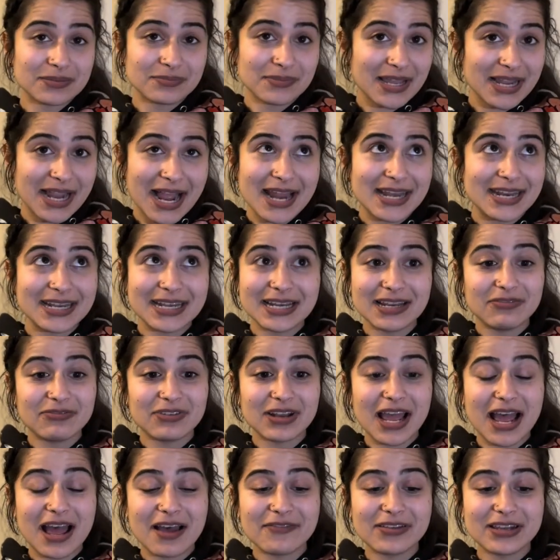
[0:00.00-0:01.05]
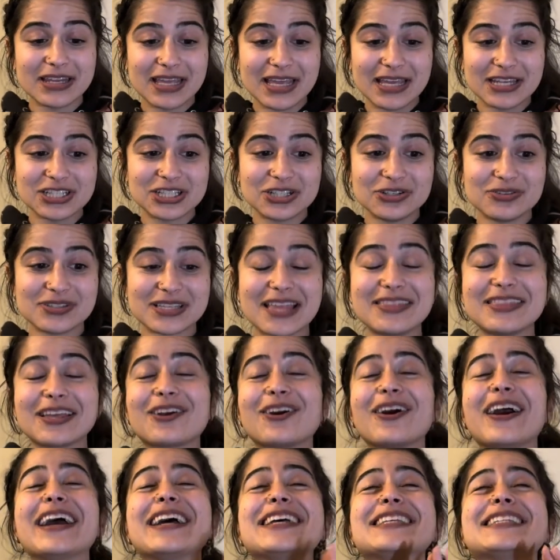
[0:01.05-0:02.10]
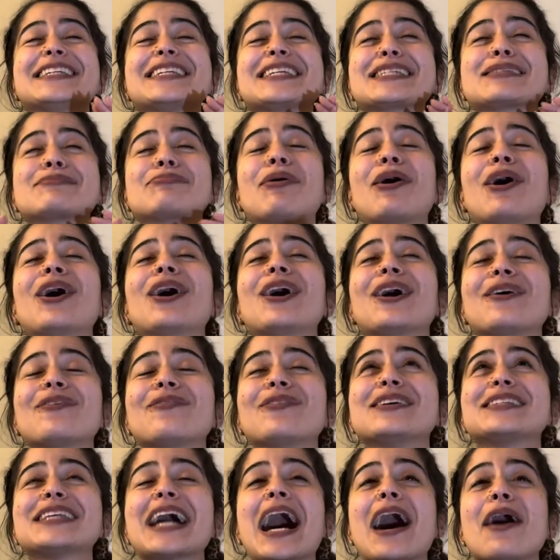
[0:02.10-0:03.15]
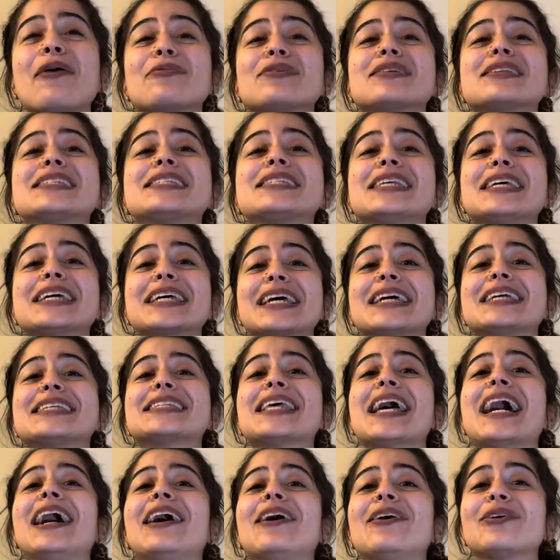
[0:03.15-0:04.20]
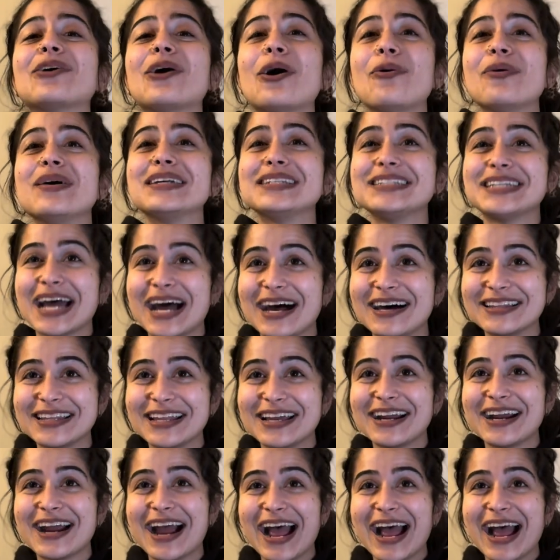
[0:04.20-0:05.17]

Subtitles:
Like, I didn't even have any issues. And the craziest part was I was sick as hell going down there.